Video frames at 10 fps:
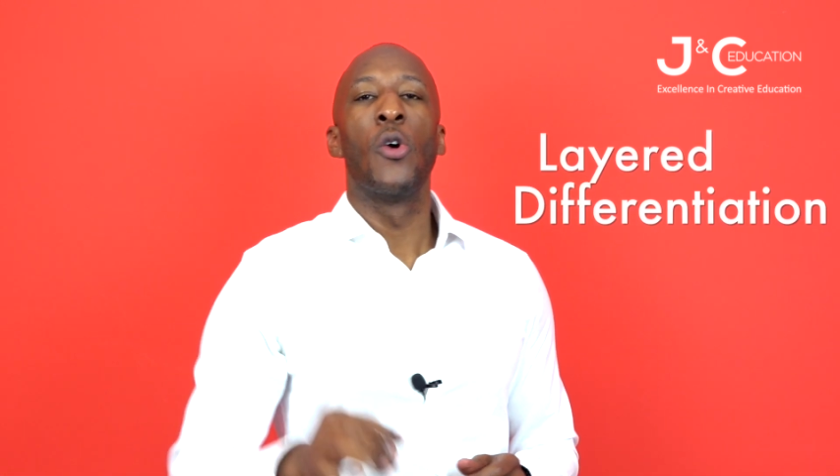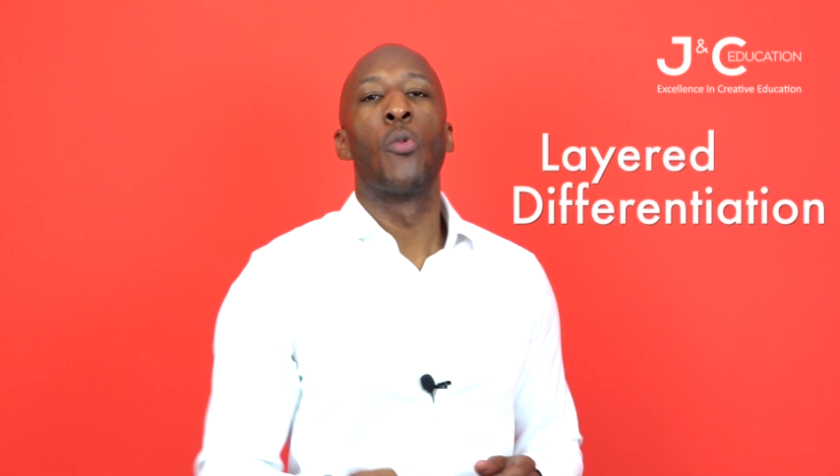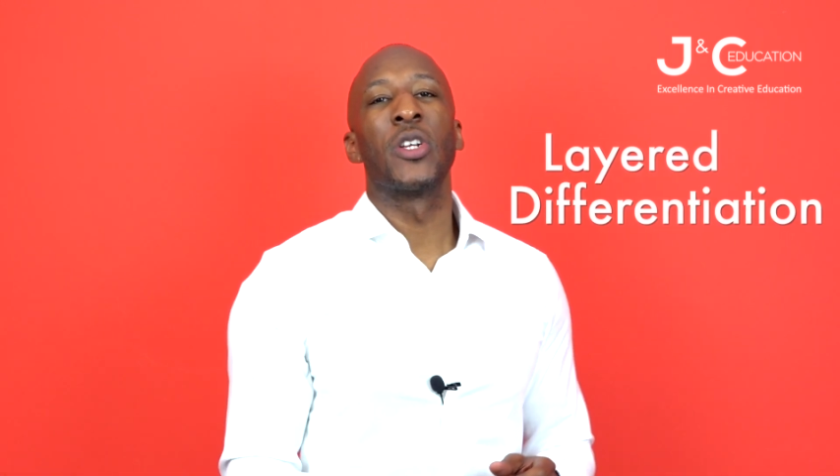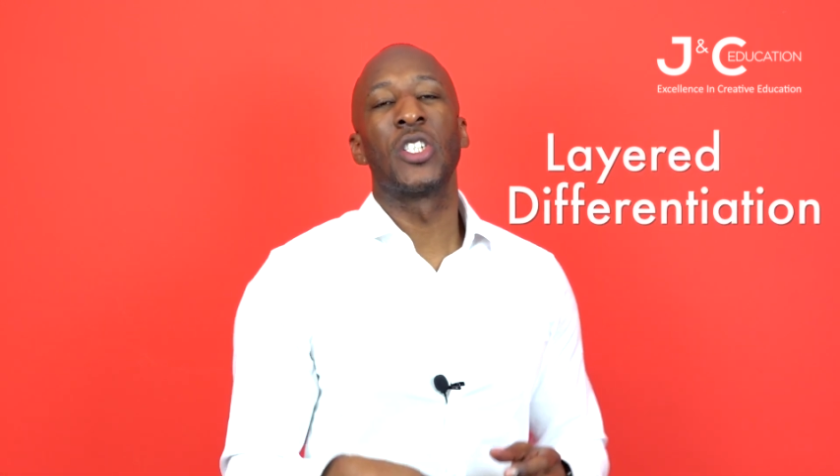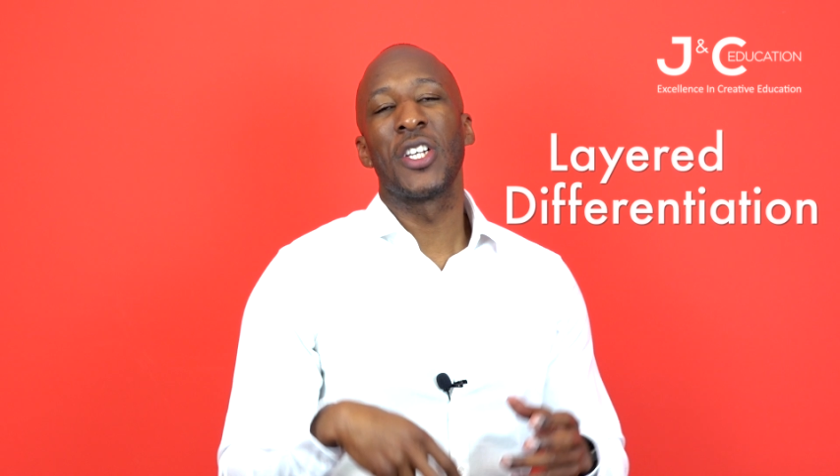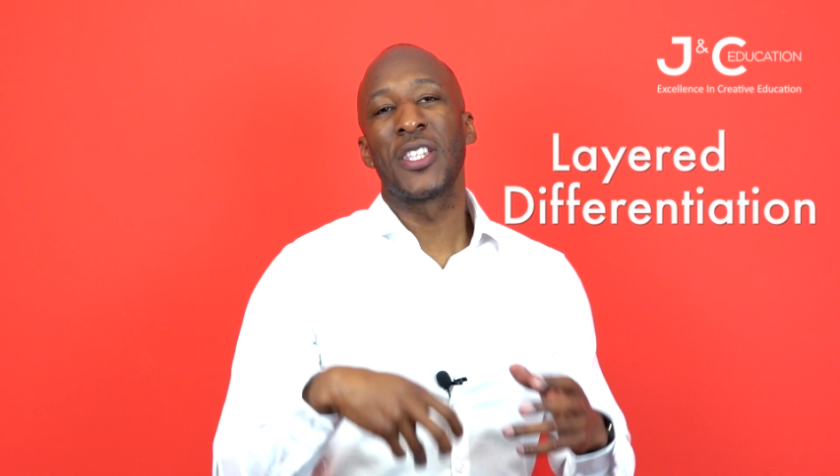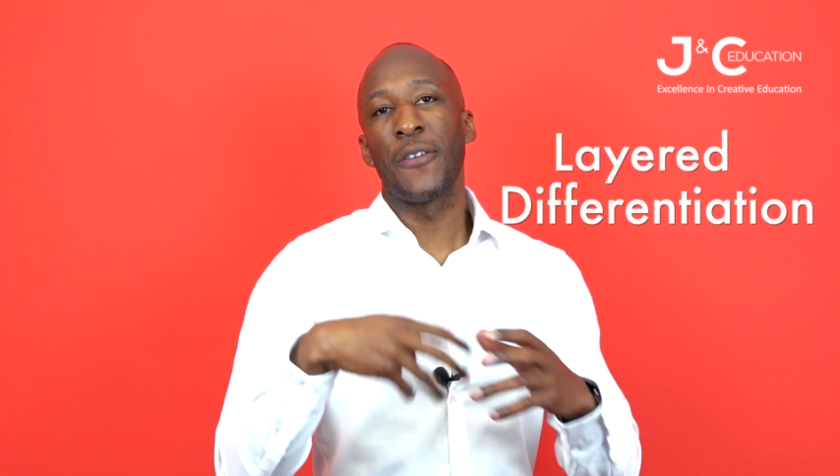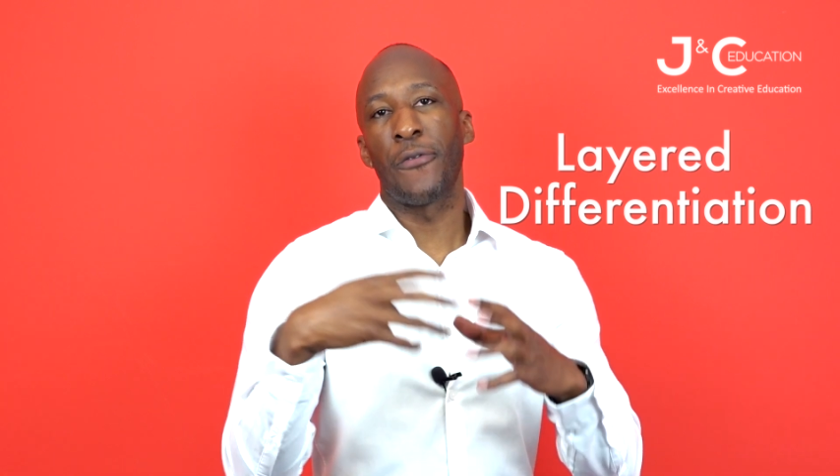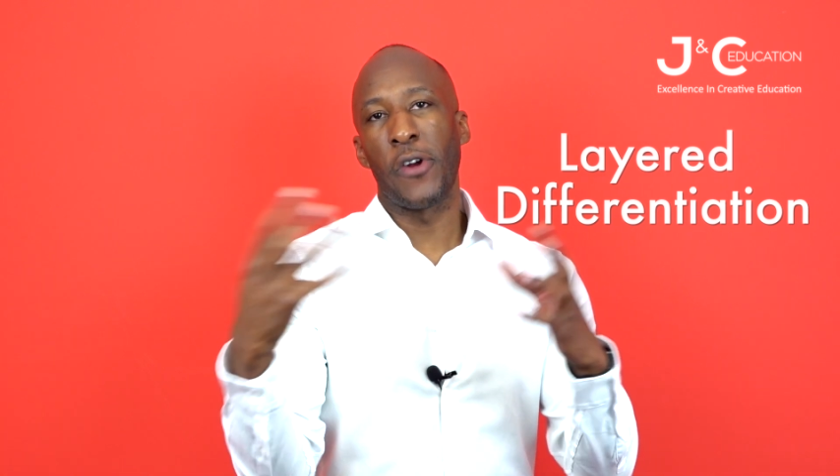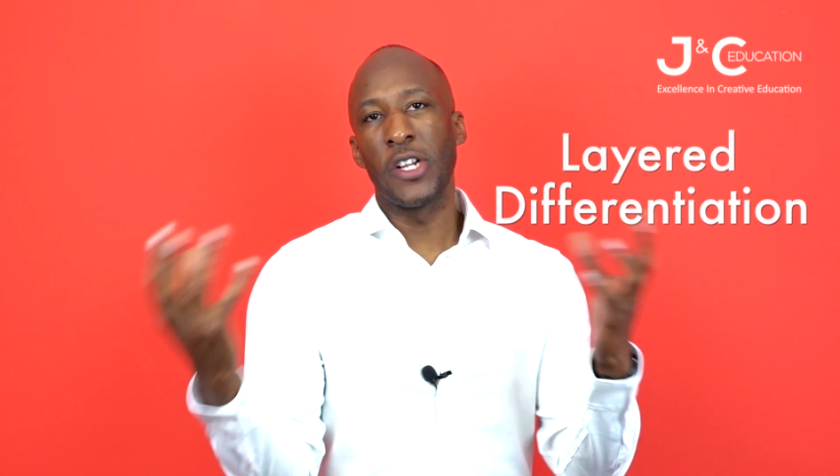which is a
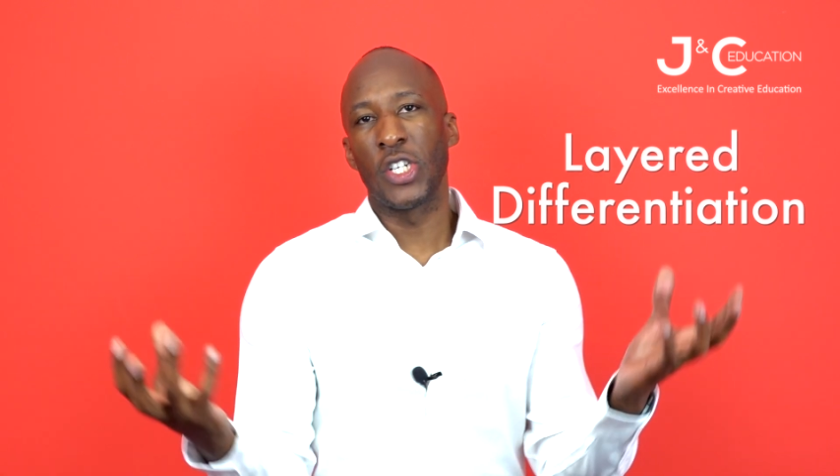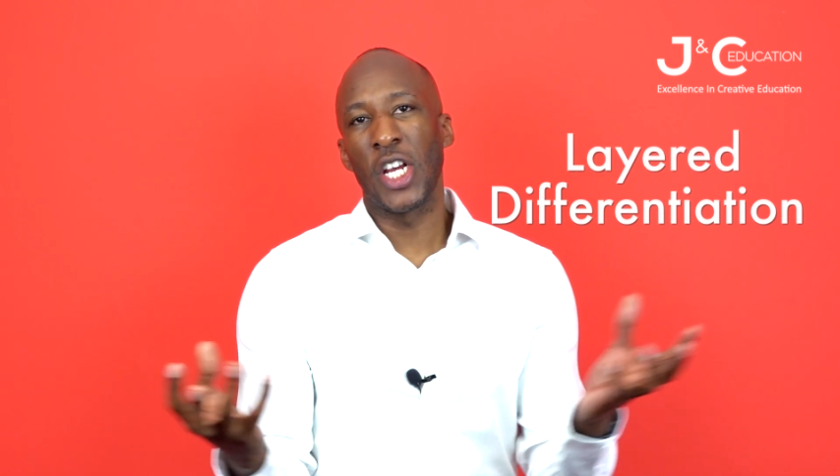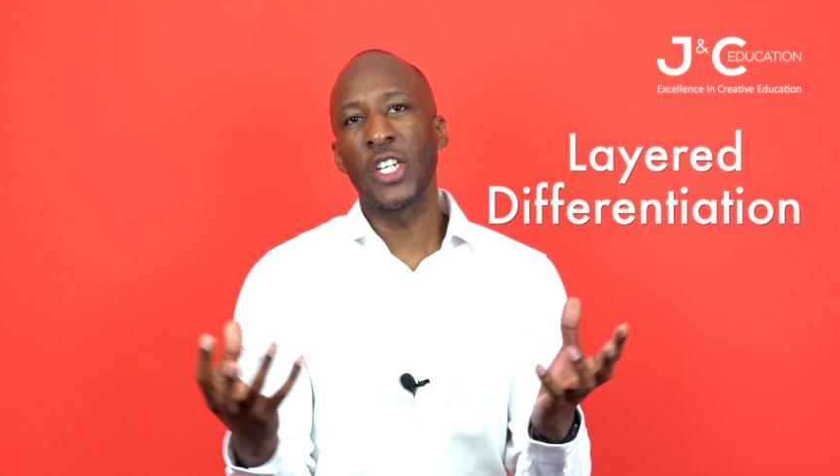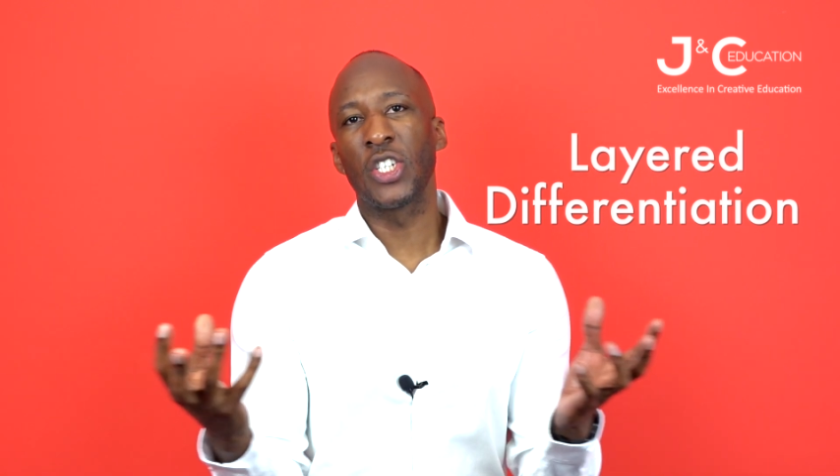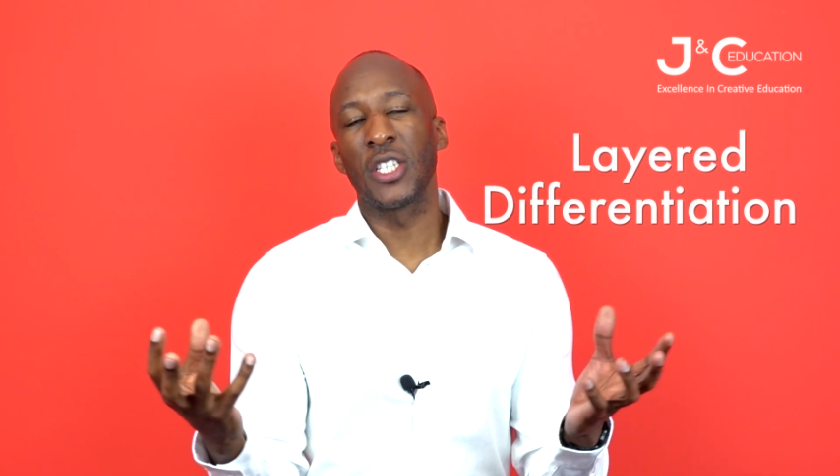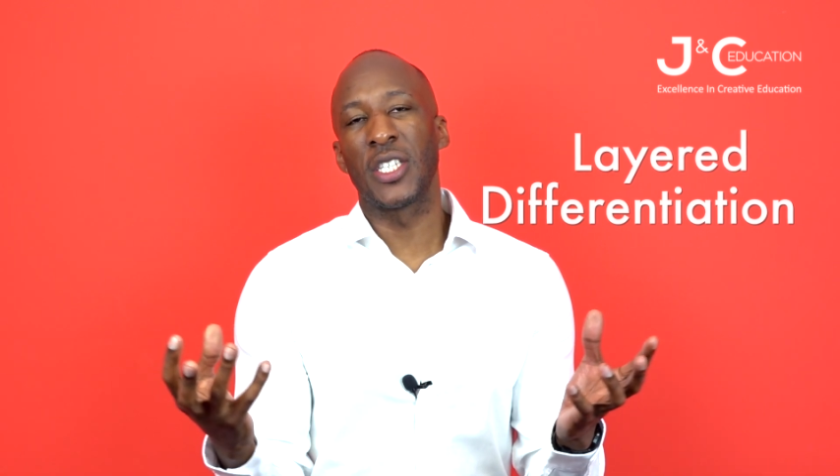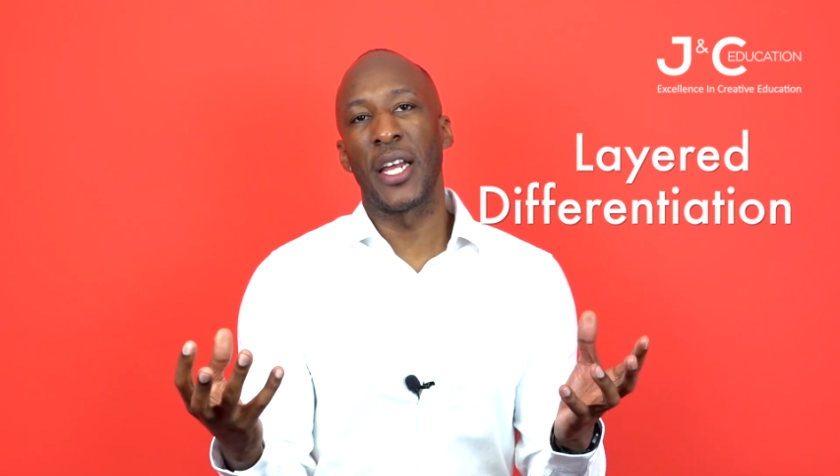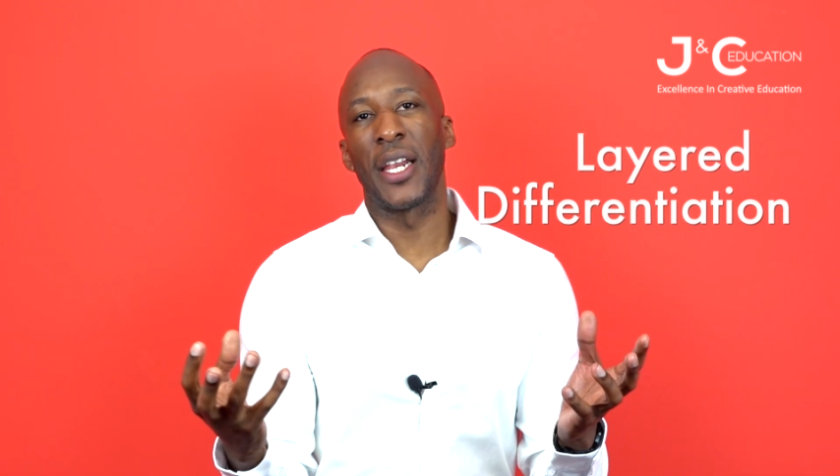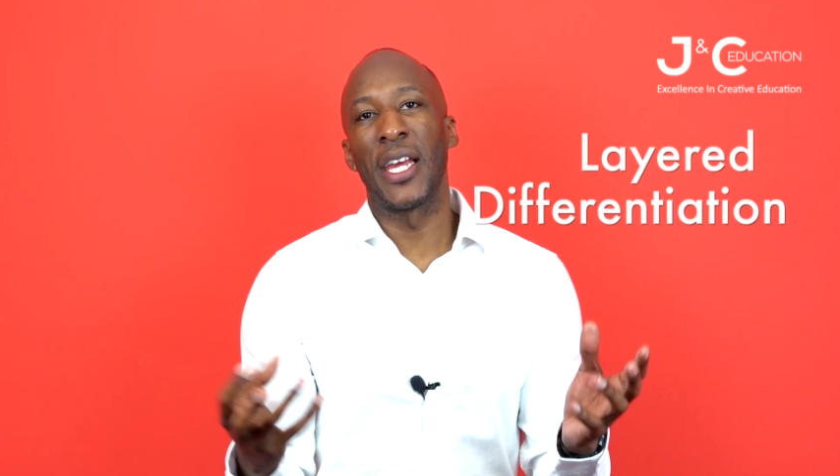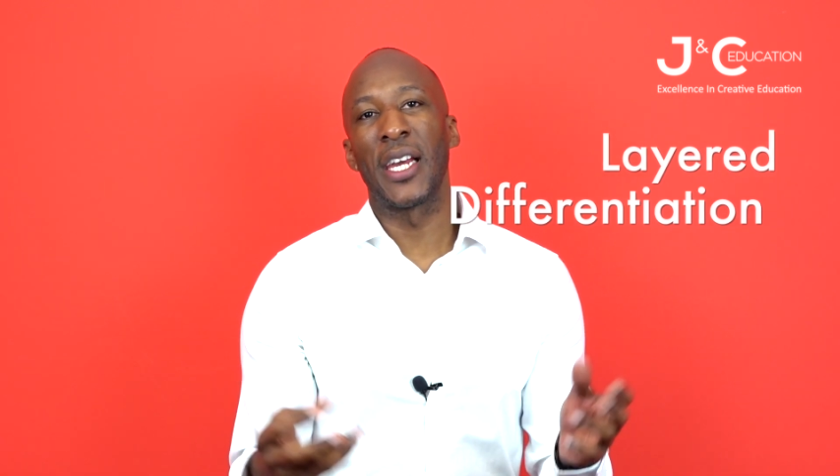differentiation
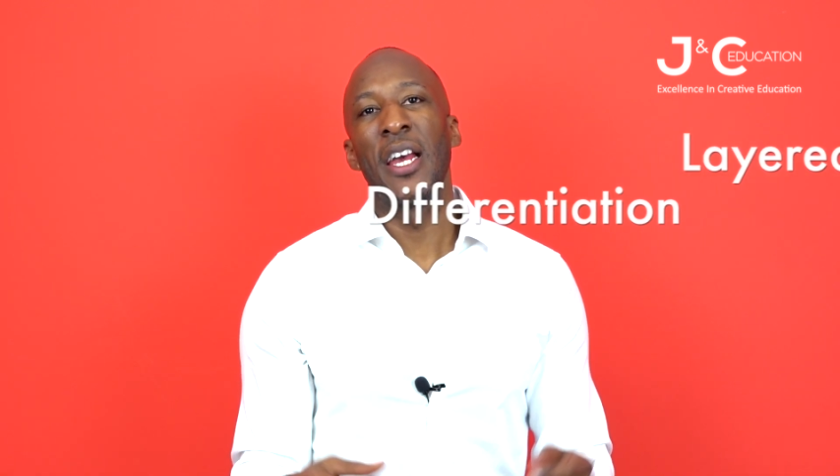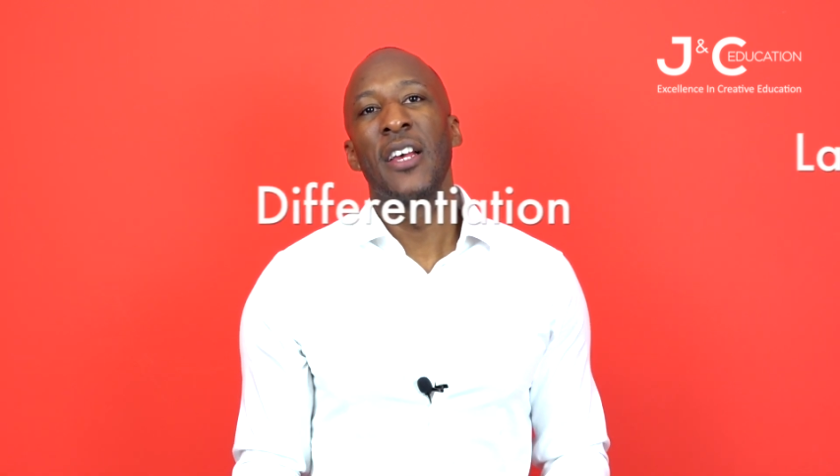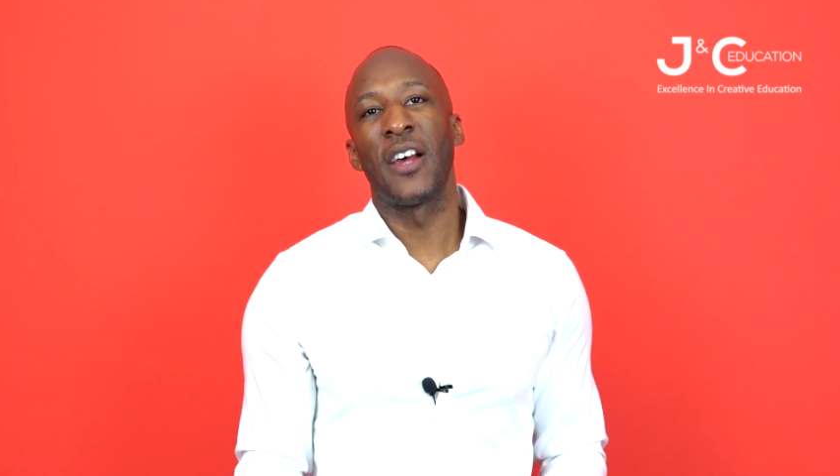technique